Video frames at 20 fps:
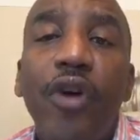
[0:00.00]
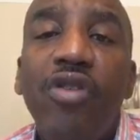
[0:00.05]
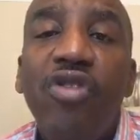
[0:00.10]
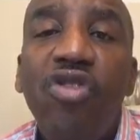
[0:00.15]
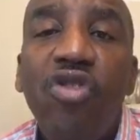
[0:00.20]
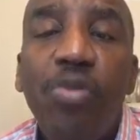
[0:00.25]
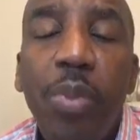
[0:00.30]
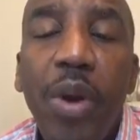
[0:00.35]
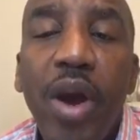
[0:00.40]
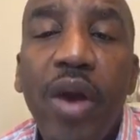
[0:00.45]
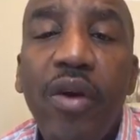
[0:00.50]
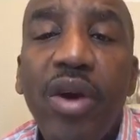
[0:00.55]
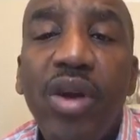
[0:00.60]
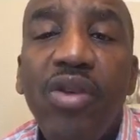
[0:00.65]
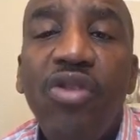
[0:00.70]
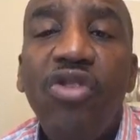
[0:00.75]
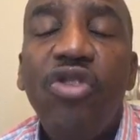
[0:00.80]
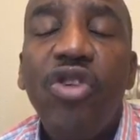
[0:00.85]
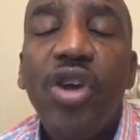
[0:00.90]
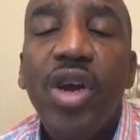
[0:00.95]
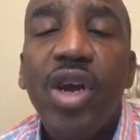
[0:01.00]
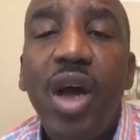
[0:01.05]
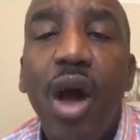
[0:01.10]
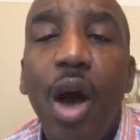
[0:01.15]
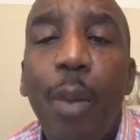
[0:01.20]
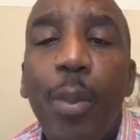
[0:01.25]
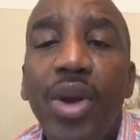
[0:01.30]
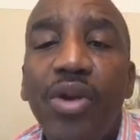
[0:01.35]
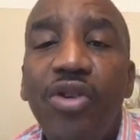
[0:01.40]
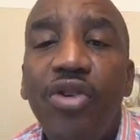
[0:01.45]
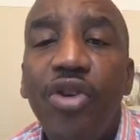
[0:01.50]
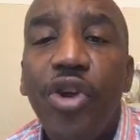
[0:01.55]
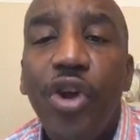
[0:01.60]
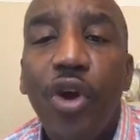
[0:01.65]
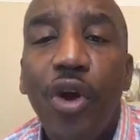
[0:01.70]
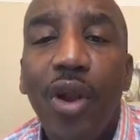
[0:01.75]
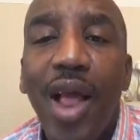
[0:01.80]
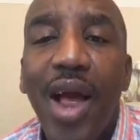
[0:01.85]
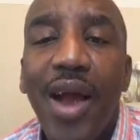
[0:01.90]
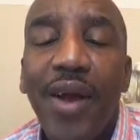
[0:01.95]
spirits to come into
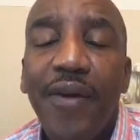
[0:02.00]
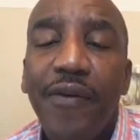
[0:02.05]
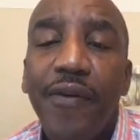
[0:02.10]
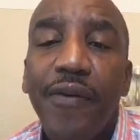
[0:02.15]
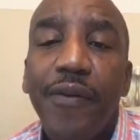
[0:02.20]
your life.